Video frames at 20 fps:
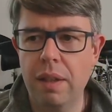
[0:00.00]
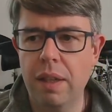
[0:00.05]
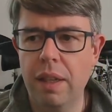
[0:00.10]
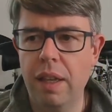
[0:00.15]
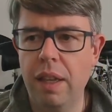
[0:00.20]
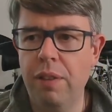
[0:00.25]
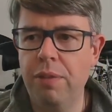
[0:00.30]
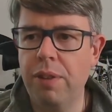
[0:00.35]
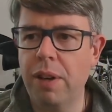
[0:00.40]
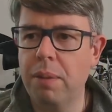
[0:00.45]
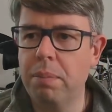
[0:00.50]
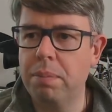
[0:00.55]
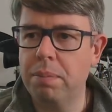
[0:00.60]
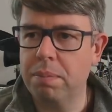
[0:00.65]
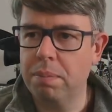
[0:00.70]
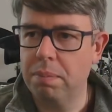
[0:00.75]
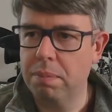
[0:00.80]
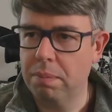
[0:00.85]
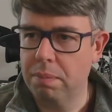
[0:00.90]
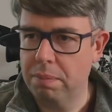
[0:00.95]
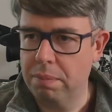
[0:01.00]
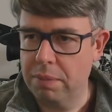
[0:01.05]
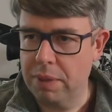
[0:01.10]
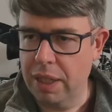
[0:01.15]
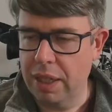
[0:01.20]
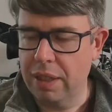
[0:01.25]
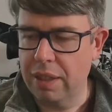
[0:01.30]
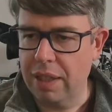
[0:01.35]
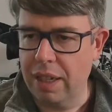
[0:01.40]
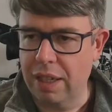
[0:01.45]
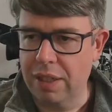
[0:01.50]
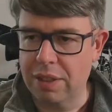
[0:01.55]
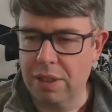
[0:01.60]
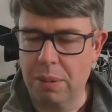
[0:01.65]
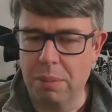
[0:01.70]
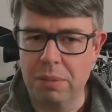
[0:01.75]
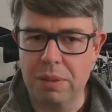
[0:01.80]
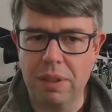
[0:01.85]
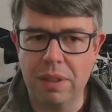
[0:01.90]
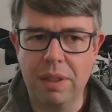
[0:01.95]
if I take that
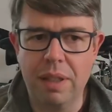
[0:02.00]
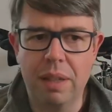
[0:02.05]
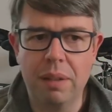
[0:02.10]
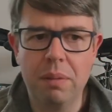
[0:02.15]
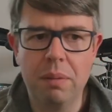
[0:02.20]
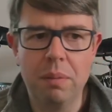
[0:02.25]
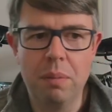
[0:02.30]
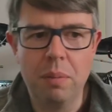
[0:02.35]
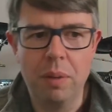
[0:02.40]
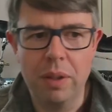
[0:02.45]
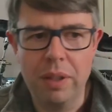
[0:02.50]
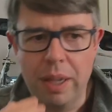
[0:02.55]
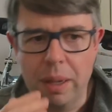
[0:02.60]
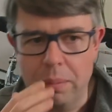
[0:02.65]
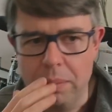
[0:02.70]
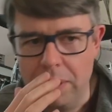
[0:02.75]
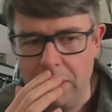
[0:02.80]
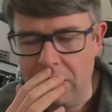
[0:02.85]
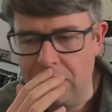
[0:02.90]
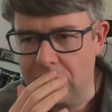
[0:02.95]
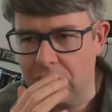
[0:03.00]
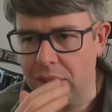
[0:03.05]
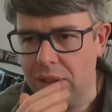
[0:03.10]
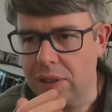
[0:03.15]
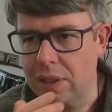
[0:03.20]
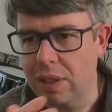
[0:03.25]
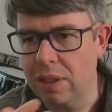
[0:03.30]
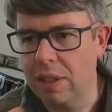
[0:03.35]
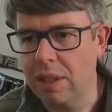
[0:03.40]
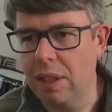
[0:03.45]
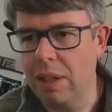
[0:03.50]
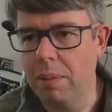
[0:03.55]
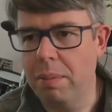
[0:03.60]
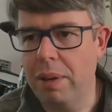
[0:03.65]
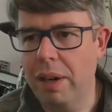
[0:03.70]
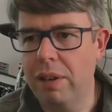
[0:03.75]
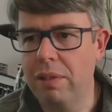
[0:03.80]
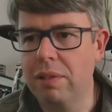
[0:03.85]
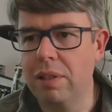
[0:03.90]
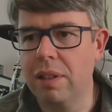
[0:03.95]
assumption, then what that means is that the
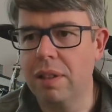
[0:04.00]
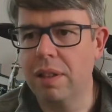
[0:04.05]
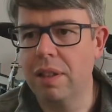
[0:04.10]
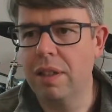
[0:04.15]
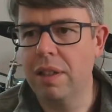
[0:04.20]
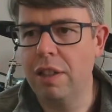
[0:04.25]
apparent